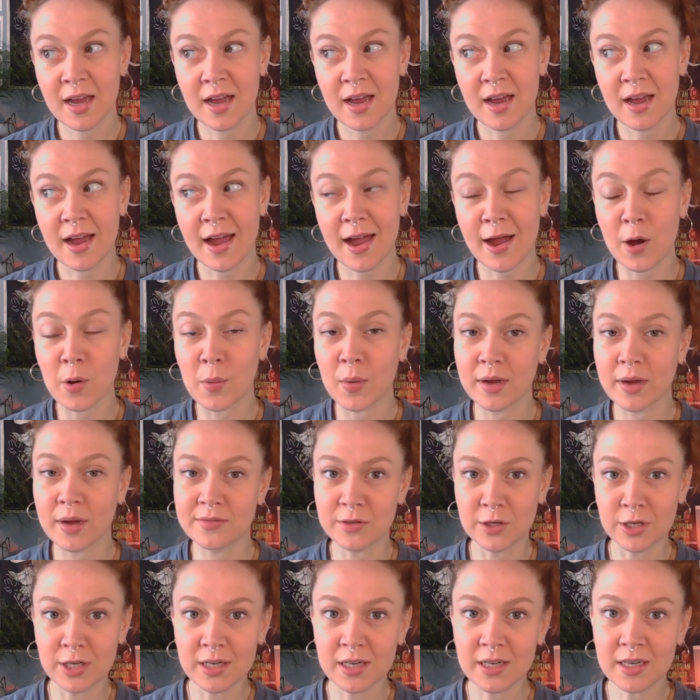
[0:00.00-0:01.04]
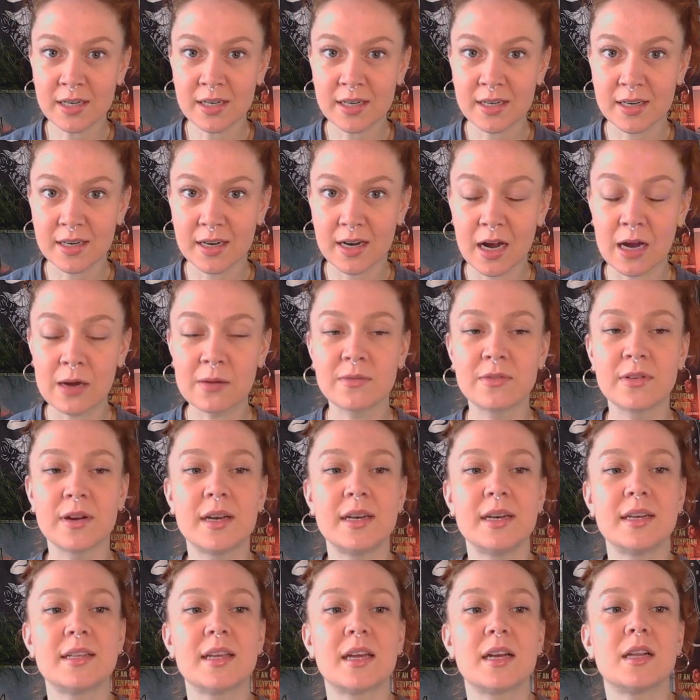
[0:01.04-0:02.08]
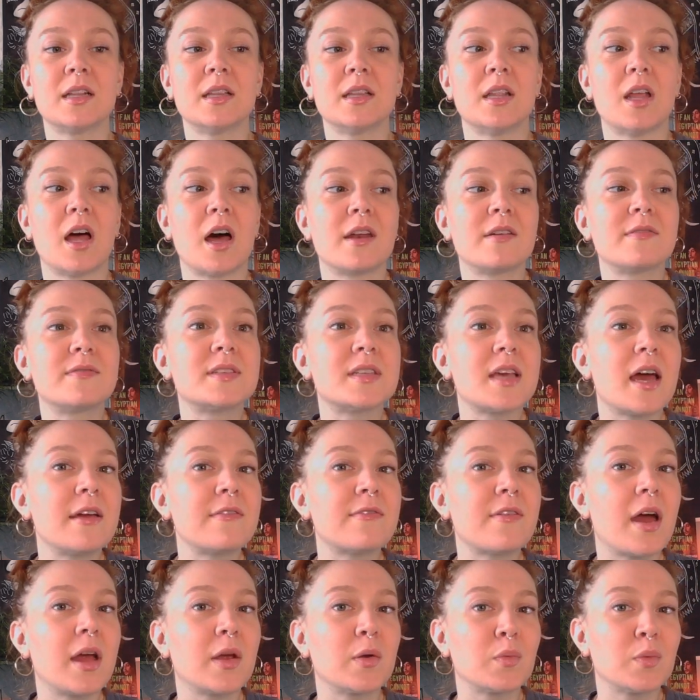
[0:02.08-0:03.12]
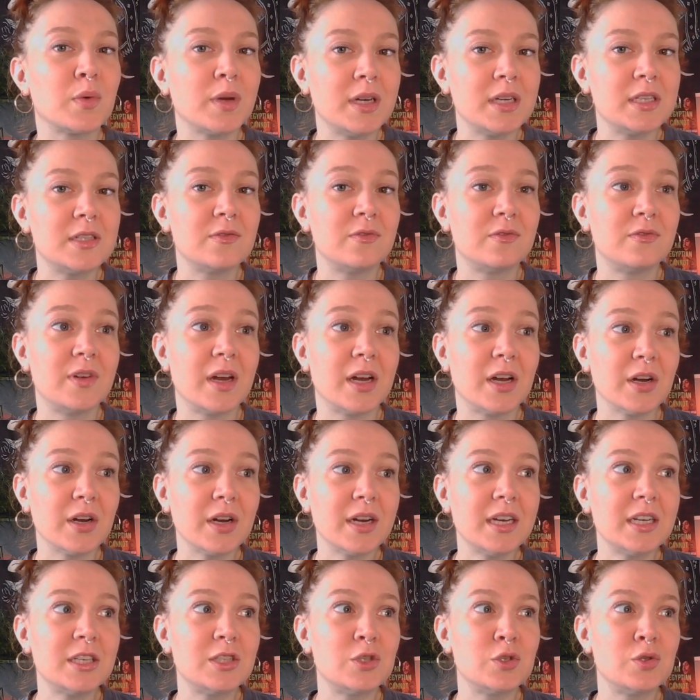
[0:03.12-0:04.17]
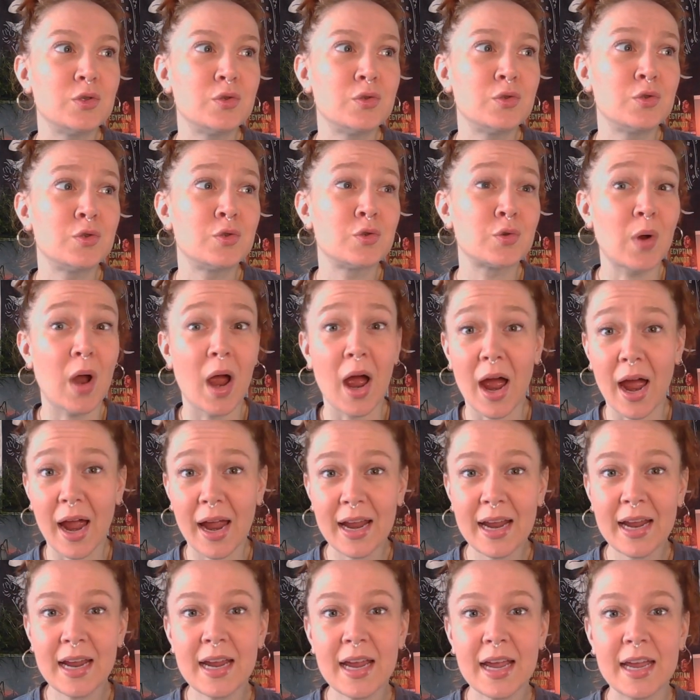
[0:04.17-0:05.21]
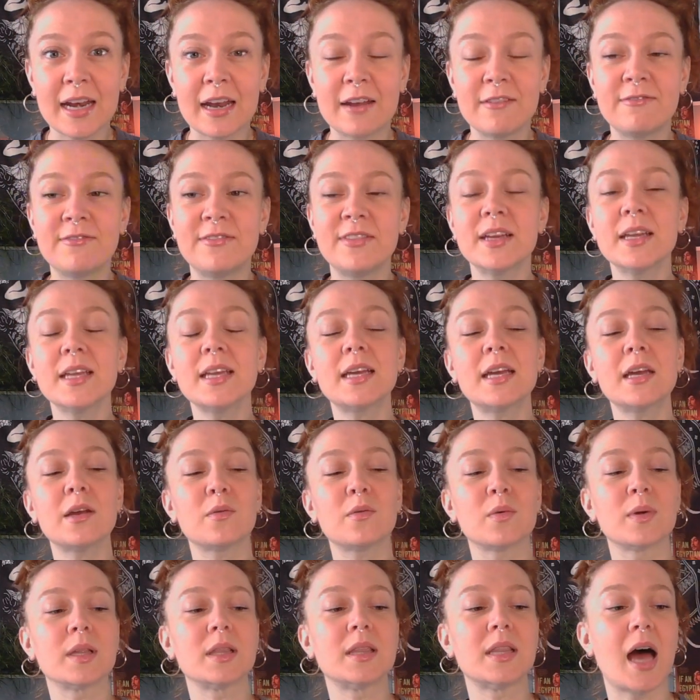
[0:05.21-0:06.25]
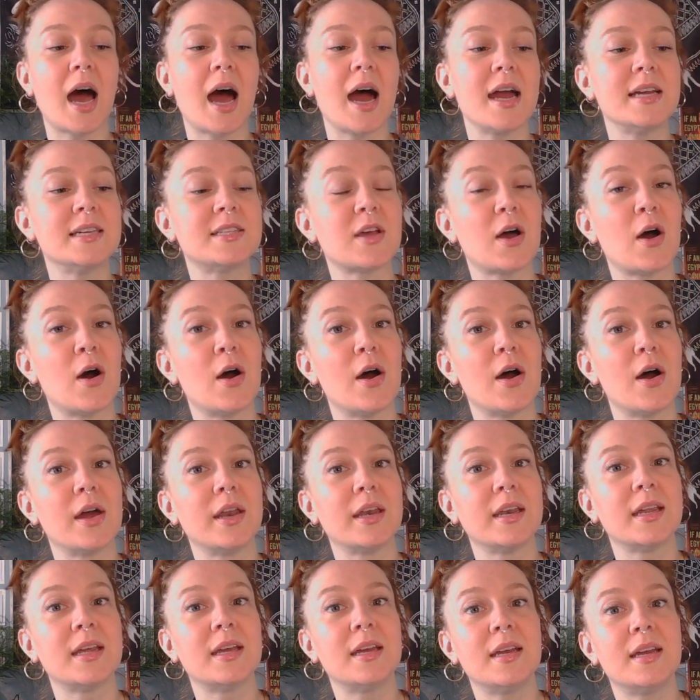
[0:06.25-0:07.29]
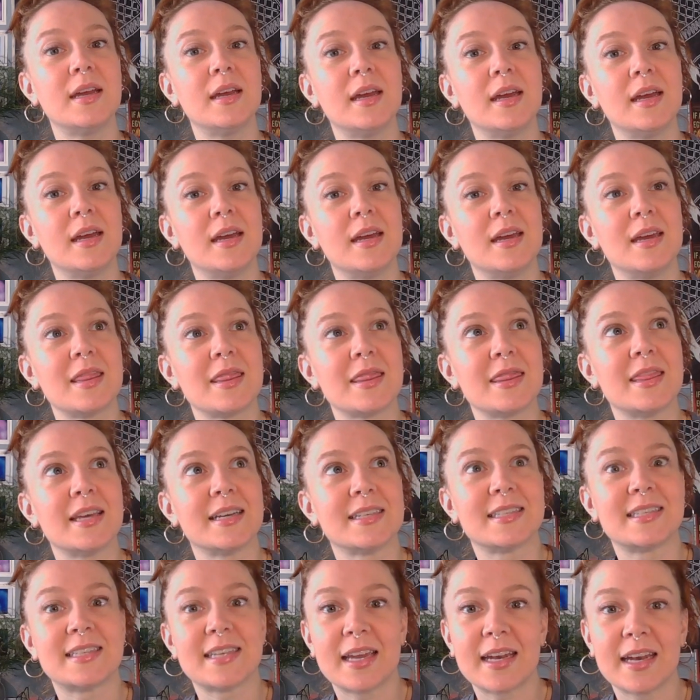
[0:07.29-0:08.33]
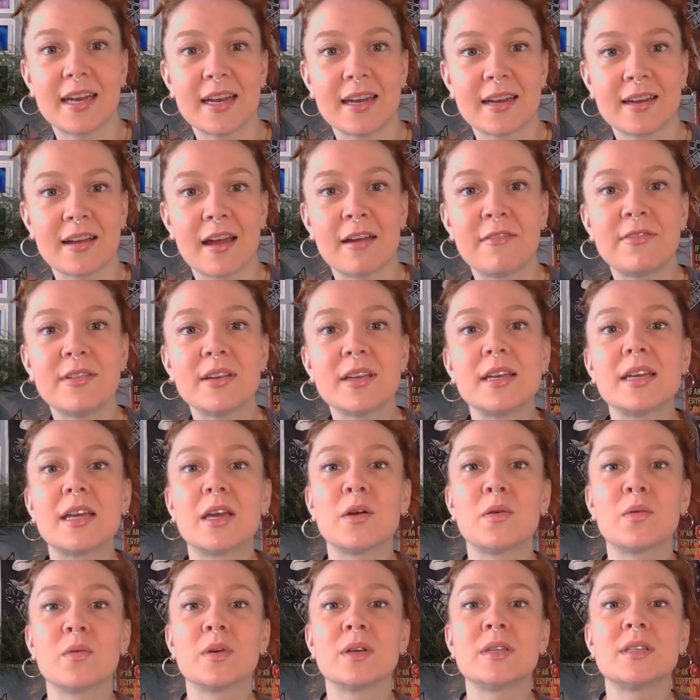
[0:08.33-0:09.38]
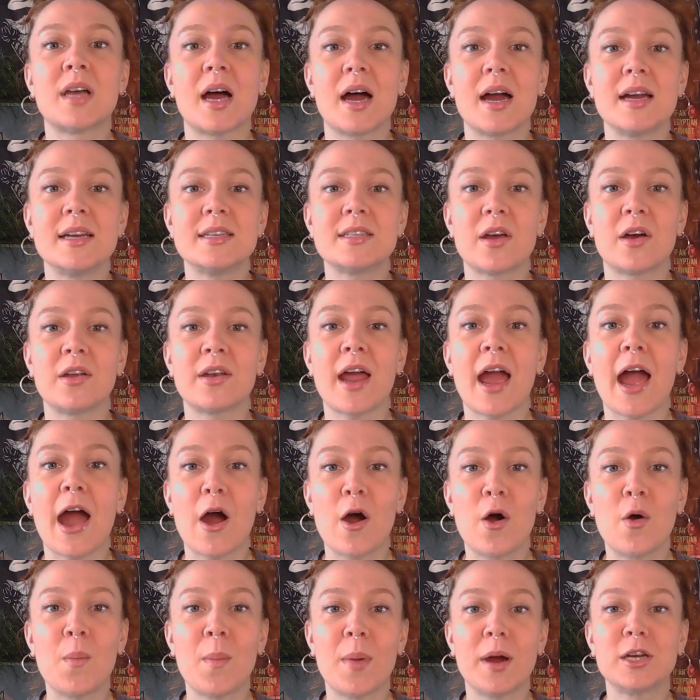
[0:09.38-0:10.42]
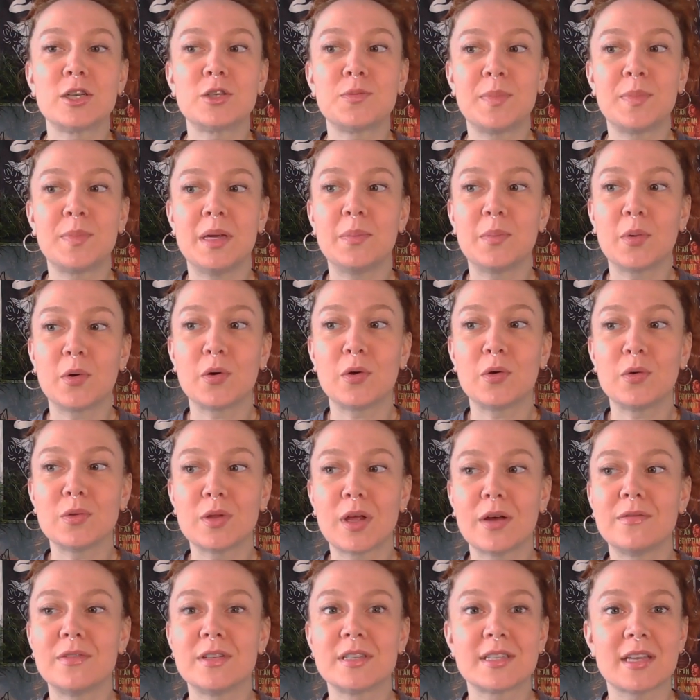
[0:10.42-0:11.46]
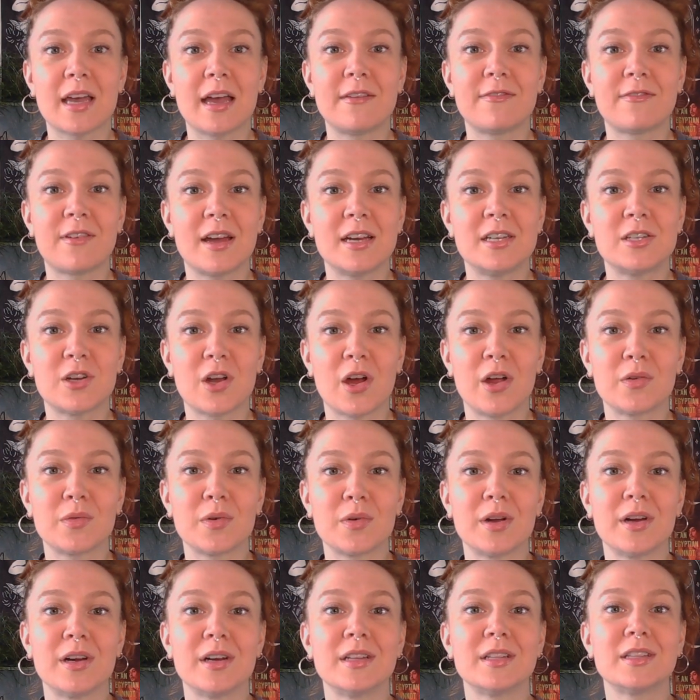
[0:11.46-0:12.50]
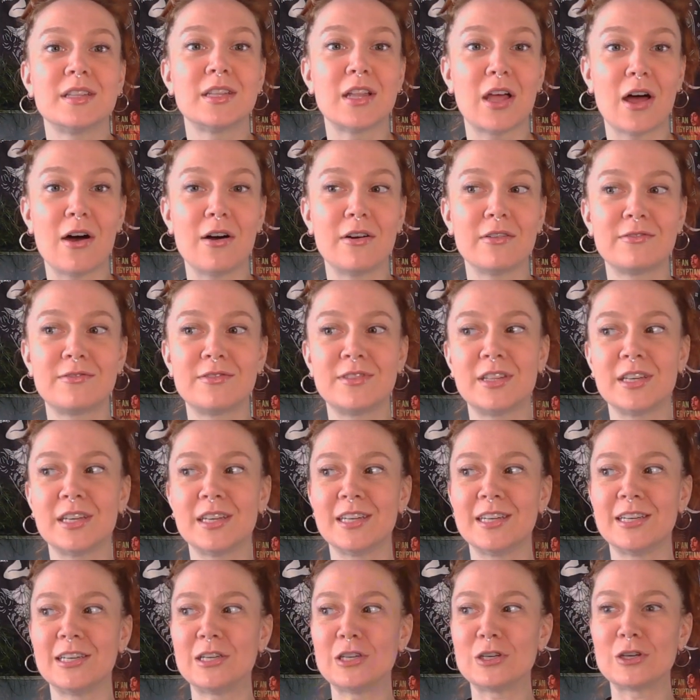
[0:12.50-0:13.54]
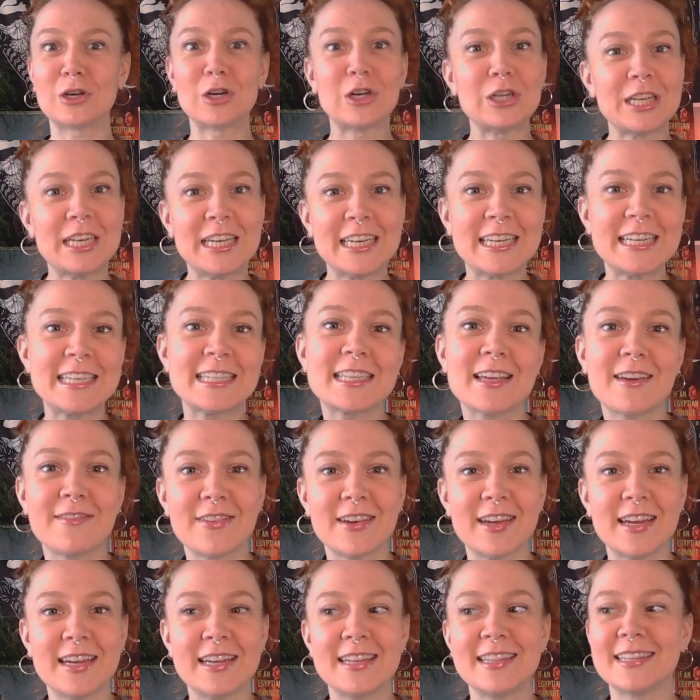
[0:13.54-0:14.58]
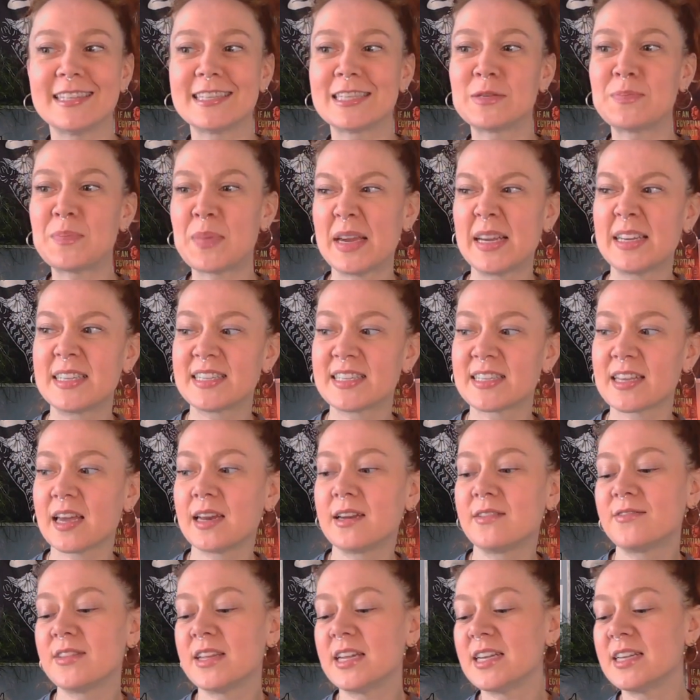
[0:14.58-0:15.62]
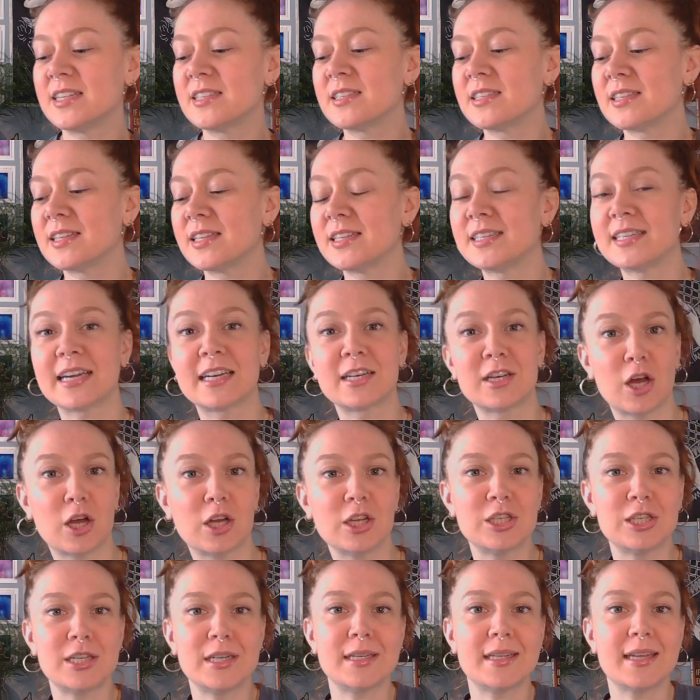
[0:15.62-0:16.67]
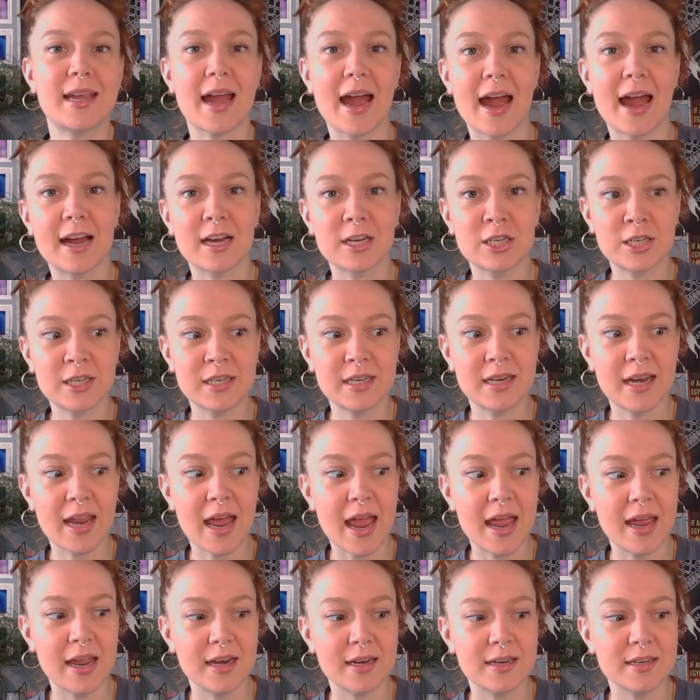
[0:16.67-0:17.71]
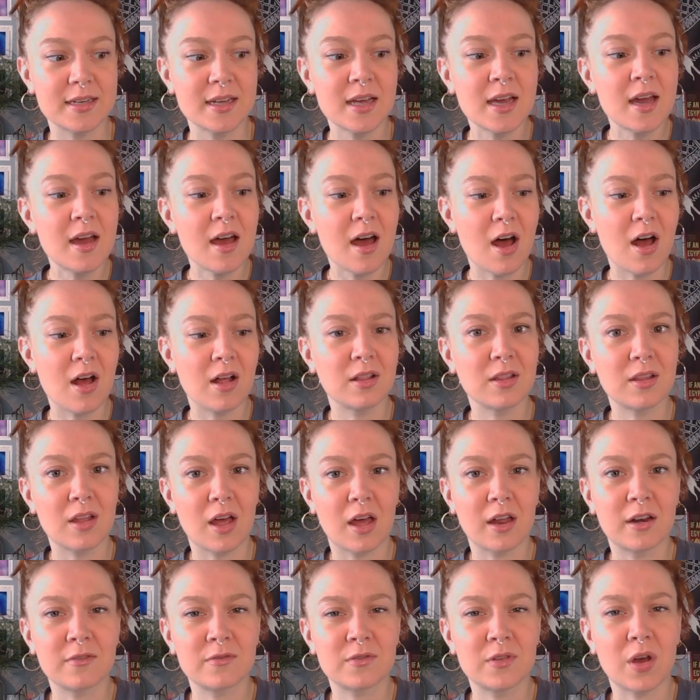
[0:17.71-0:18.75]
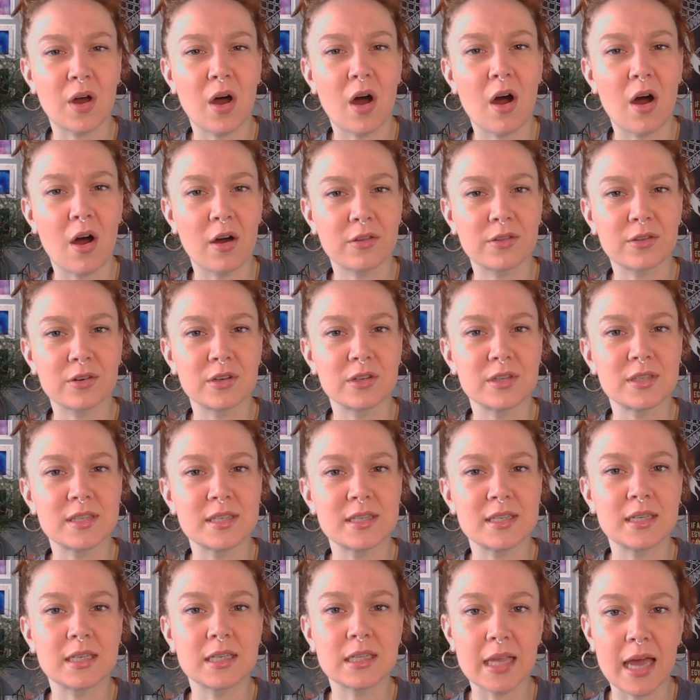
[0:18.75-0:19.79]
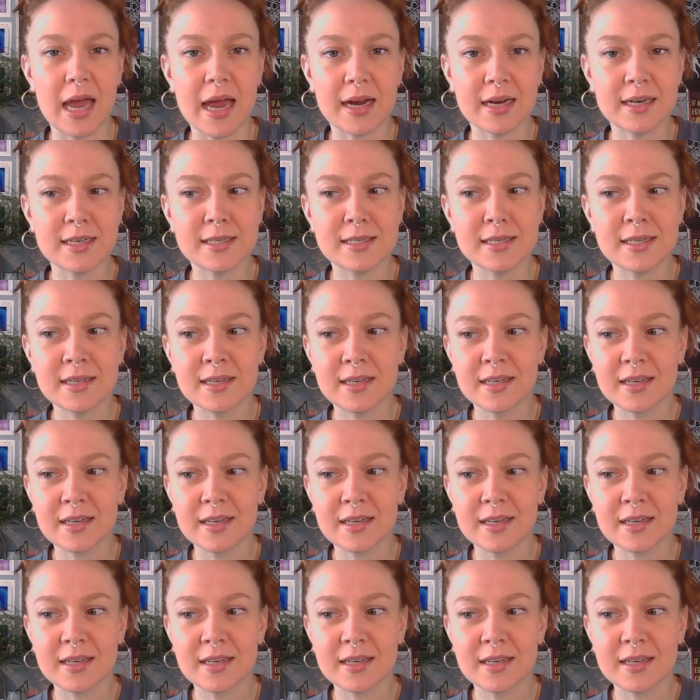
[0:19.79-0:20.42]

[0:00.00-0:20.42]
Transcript: However, I'm finding that a lot of sci-fi reads very dry, and I feel like it relies on the setting. I feel like it relies on how much people who love the sci-fi genre love the nerdiness of it and the space side of things and the technology and the action, and a lot of the authors neglect